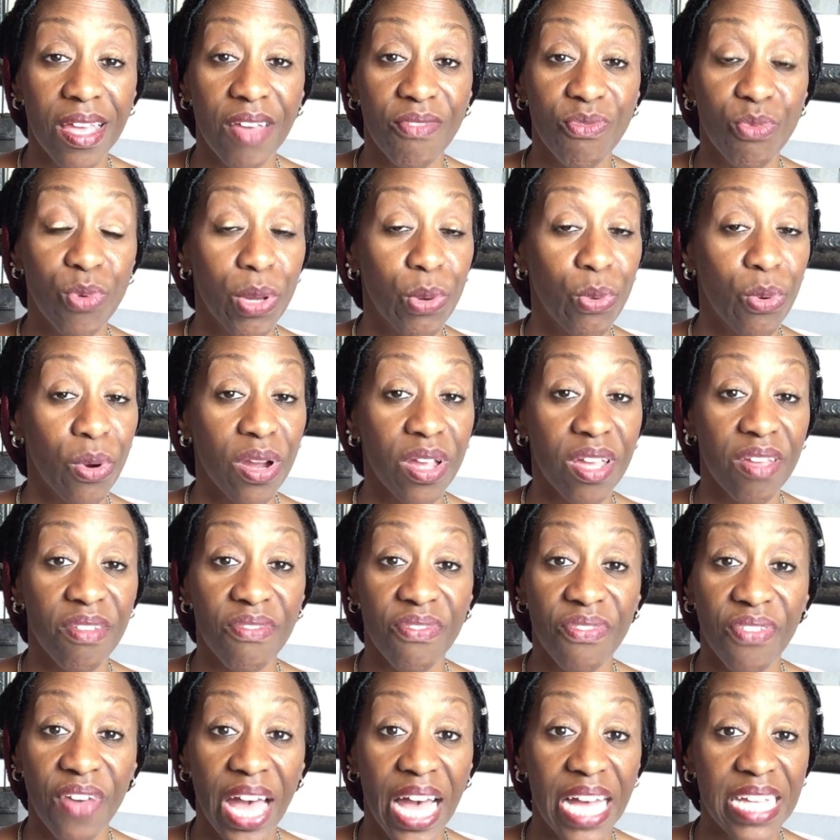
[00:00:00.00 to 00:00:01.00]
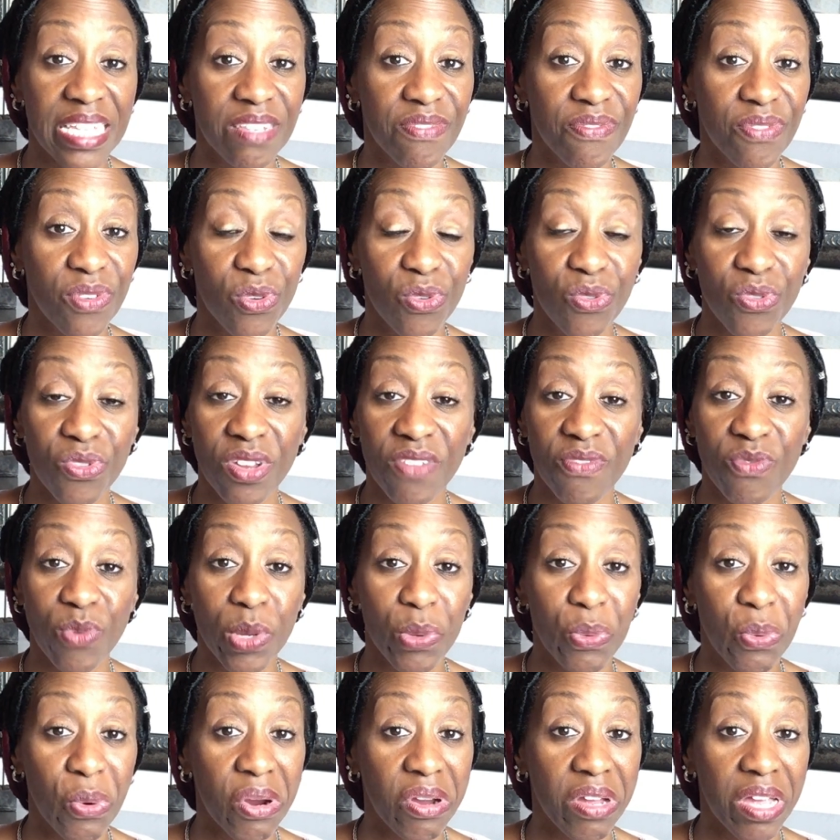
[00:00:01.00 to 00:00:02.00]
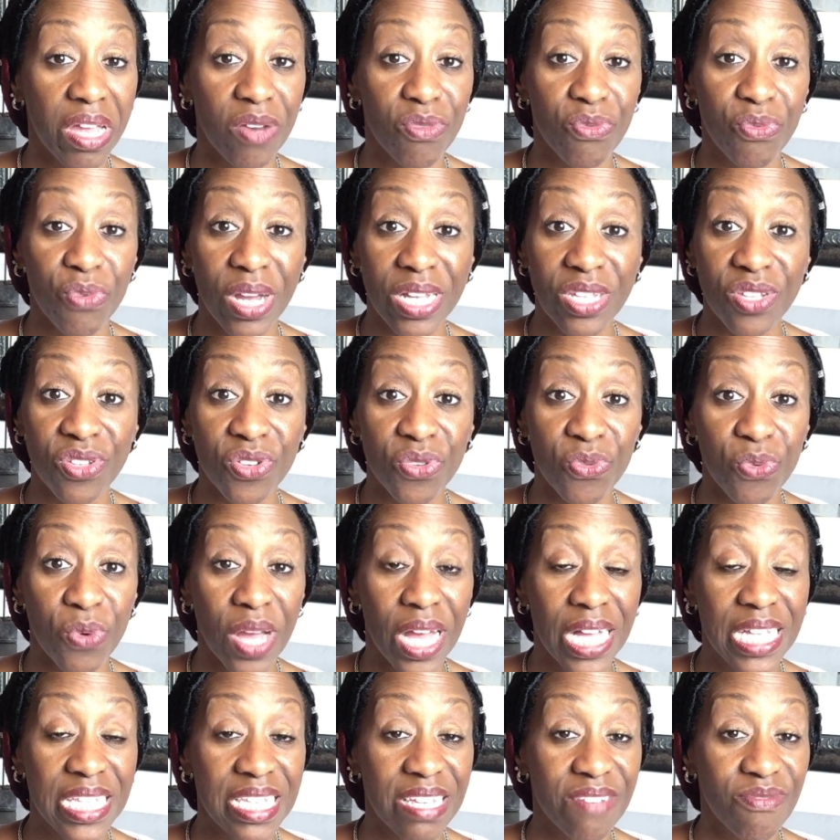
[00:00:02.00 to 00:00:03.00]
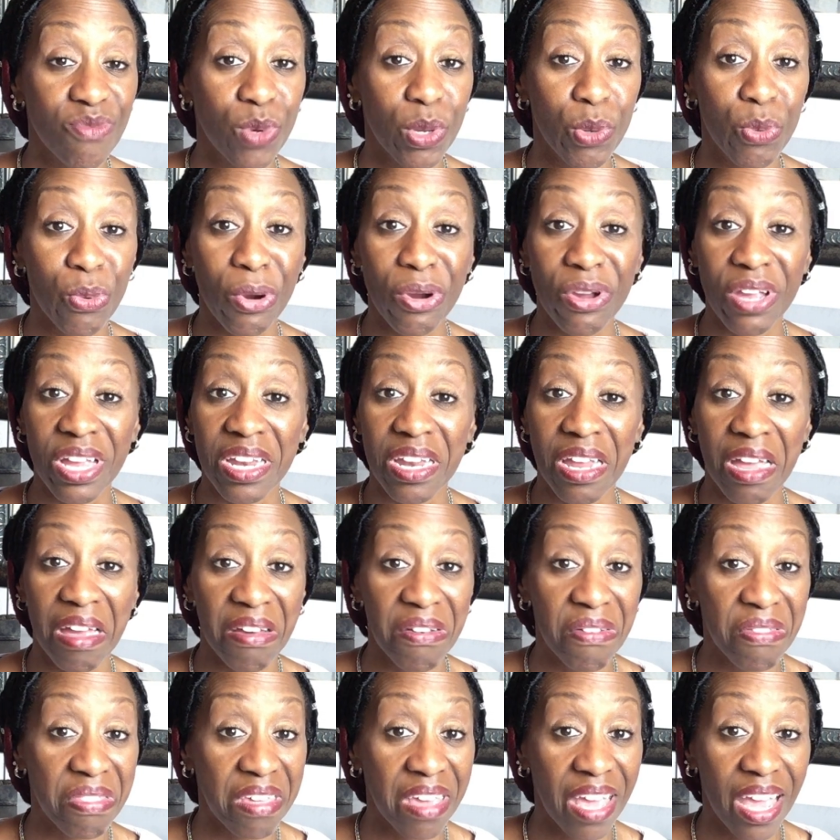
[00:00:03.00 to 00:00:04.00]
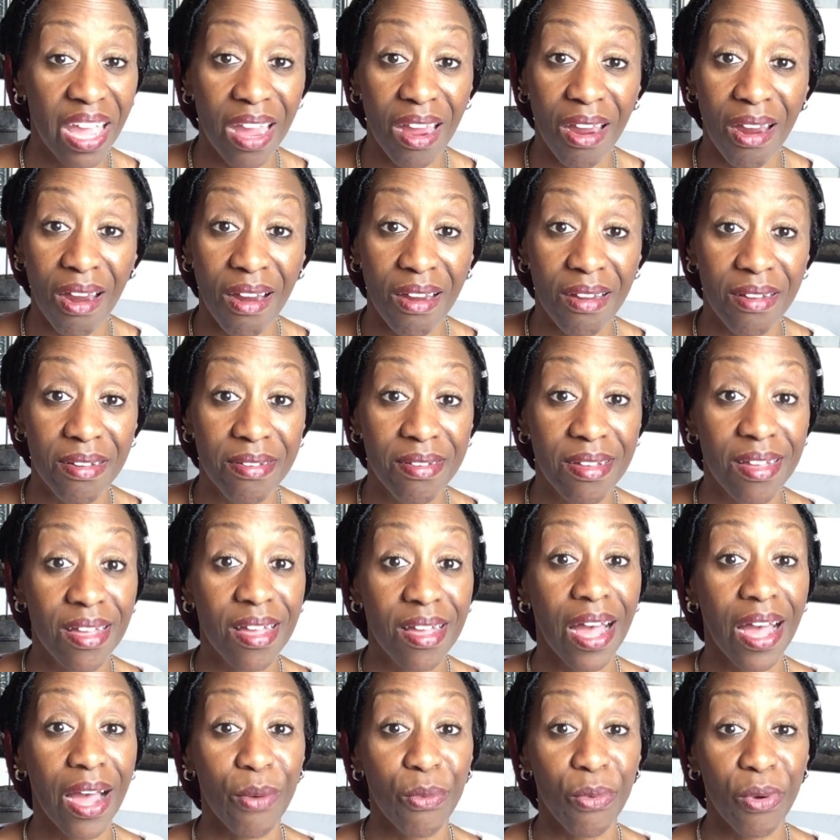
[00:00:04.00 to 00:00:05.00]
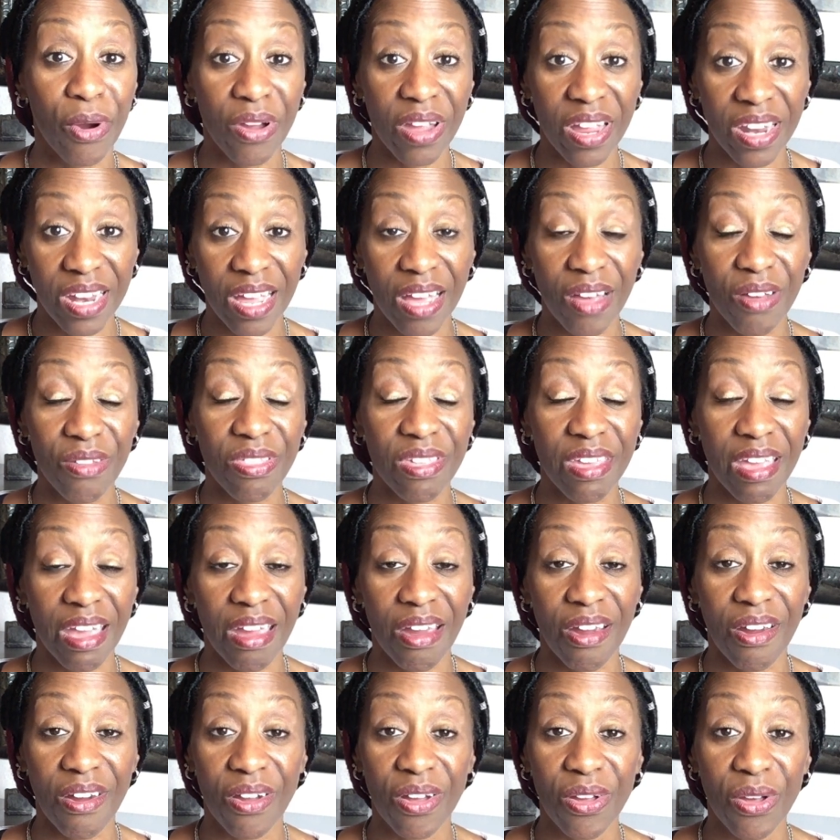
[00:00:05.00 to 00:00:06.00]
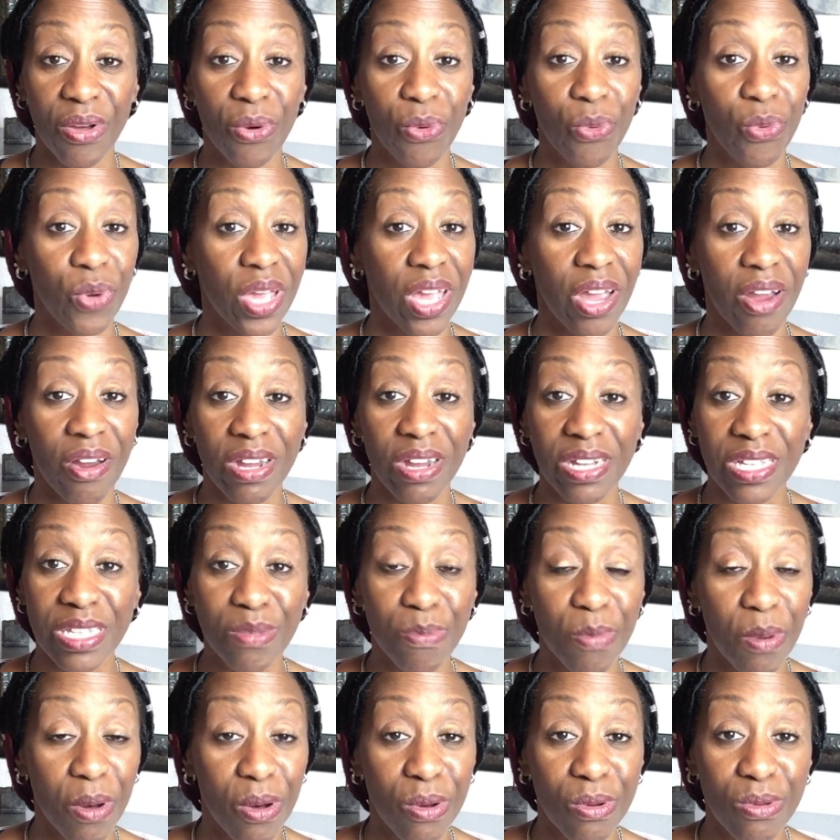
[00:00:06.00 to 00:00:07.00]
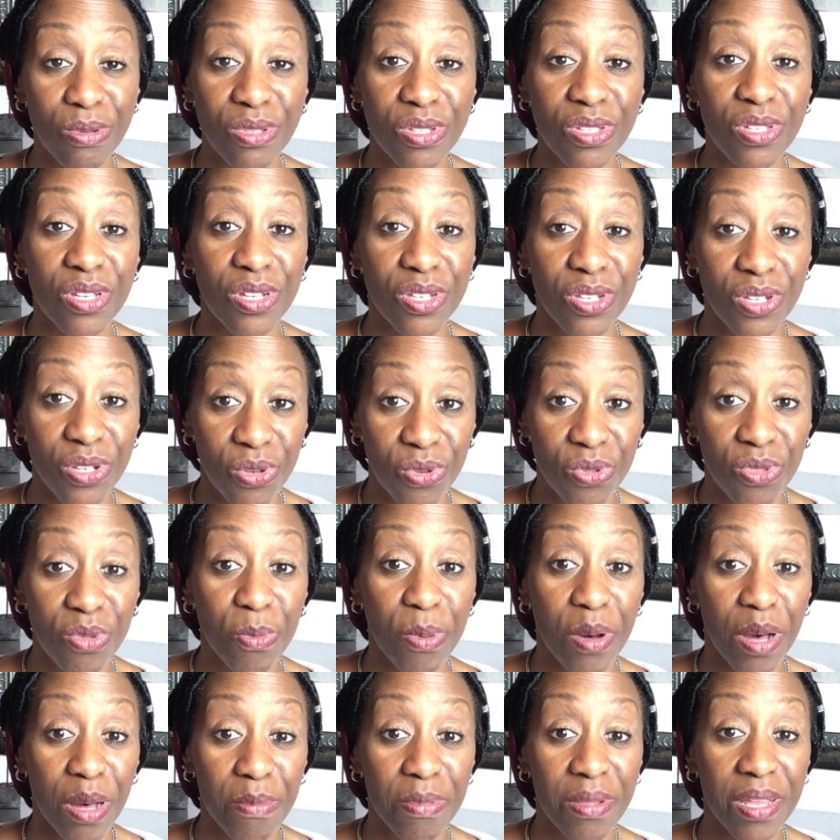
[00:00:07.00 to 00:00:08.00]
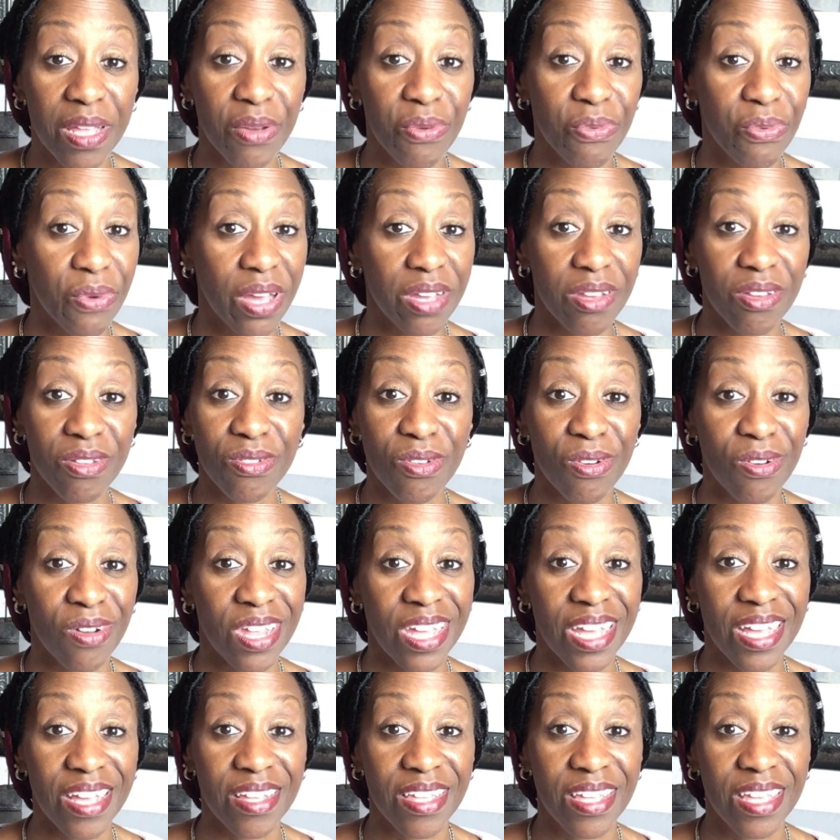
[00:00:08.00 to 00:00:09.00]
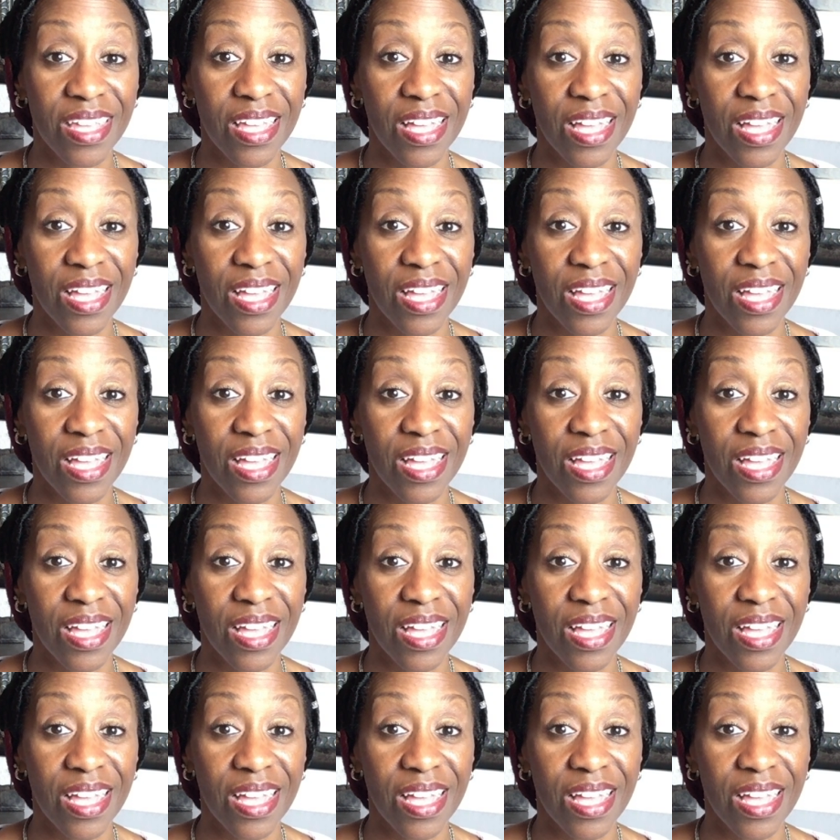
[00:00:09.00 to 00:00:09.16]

If we work in fast food, if we work in restaurants, if we work in healthcare, I work in healthcare. We are exposed to the public regularly.